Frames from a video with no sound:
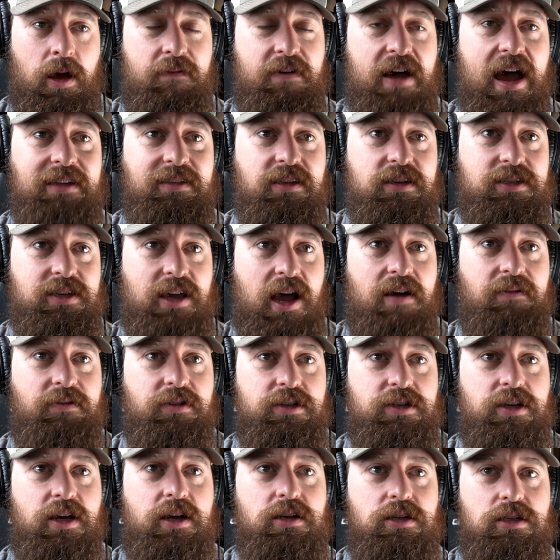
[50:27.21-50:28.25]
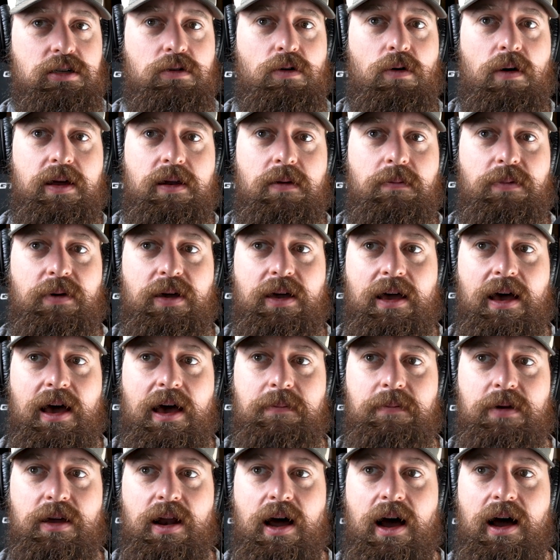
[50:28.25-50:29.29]
had this conversation quite a bit.
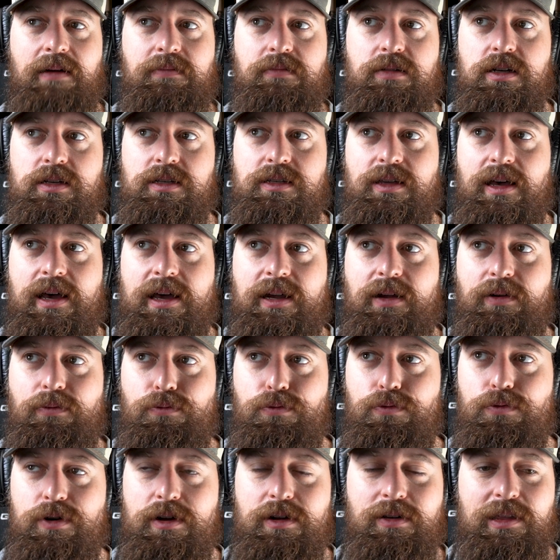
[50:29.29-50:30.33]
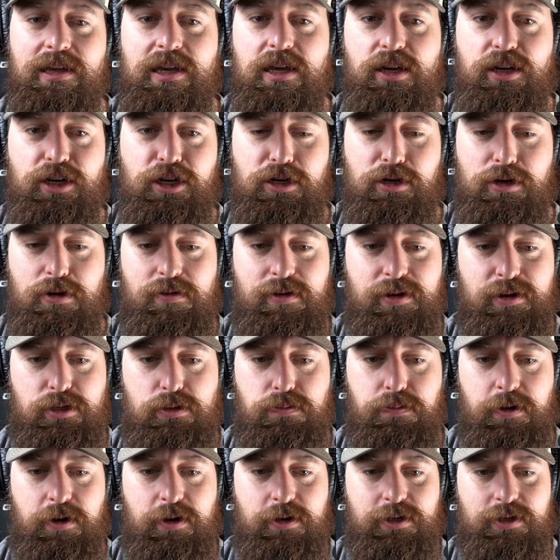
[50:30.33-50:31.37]
I mean, I'm just like really
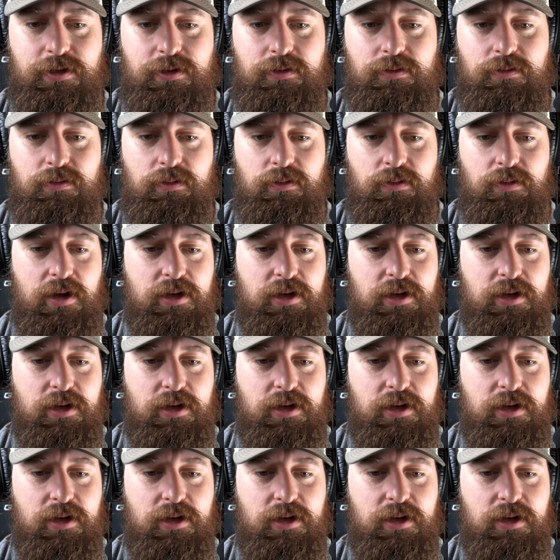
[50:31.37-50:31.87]
curious person.